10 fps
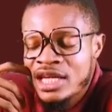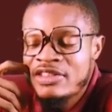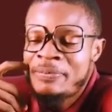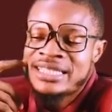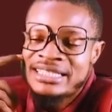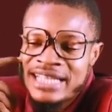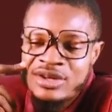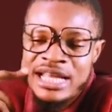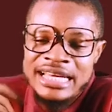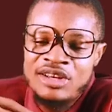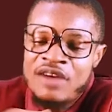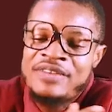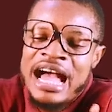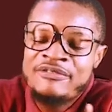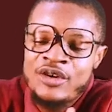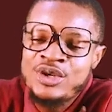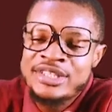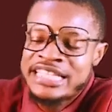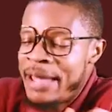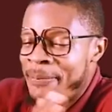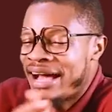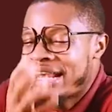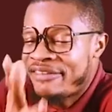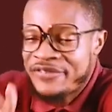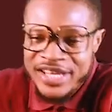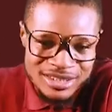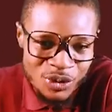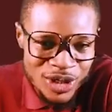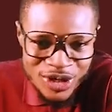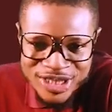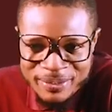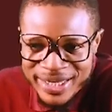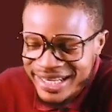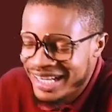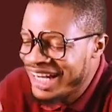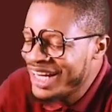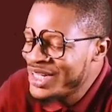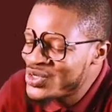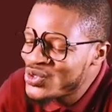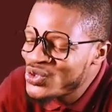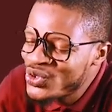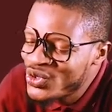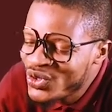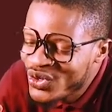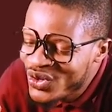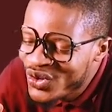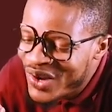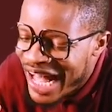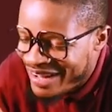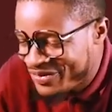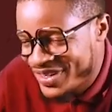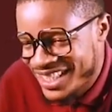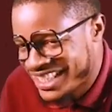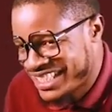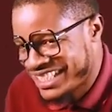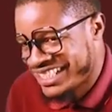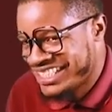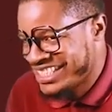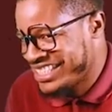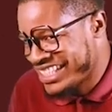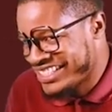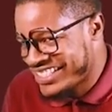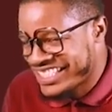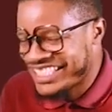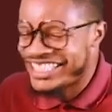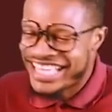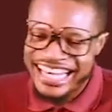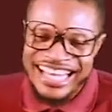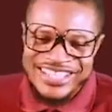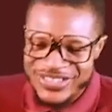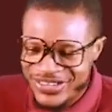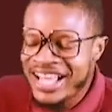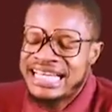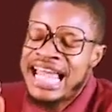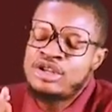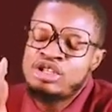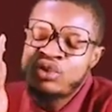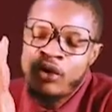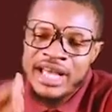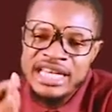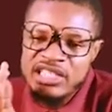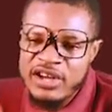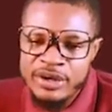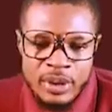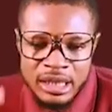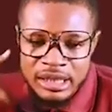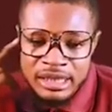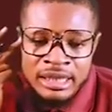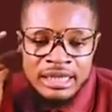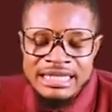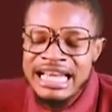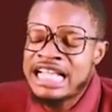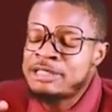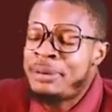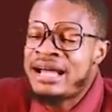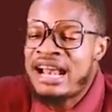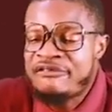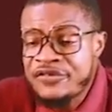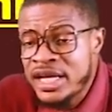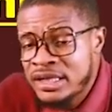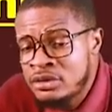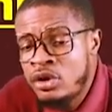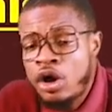If the person tell you that the love I have for you is like paraffin, what does it mean? Little affinity. Here you see, yeah, let's go. And I'd like you not to forget this very quickly, that paraffin